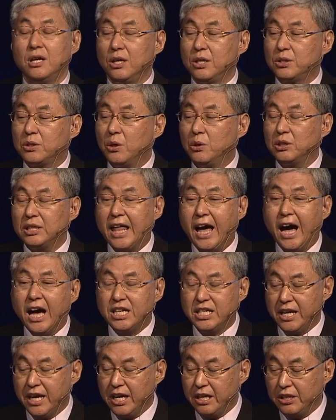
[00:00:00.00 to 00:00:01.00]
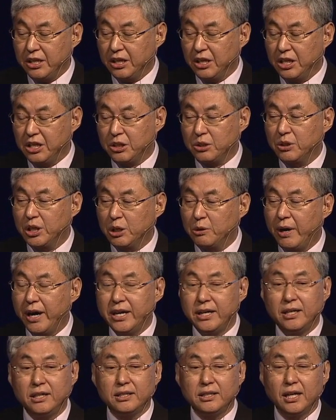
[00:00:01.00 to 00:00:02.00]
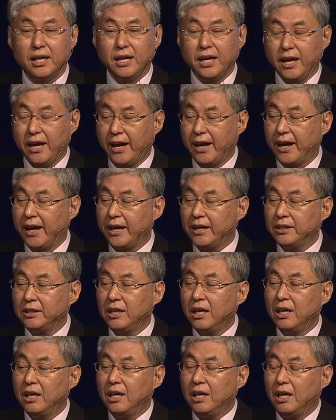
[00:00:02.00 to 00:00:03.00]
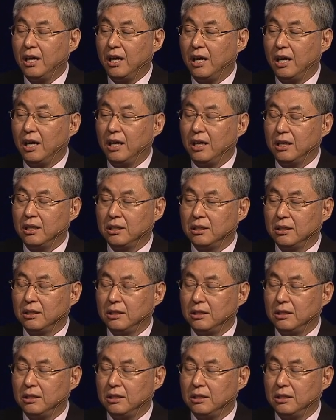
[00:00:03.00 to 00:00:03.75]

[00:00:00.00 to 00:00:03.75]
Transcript: so large area is required, and the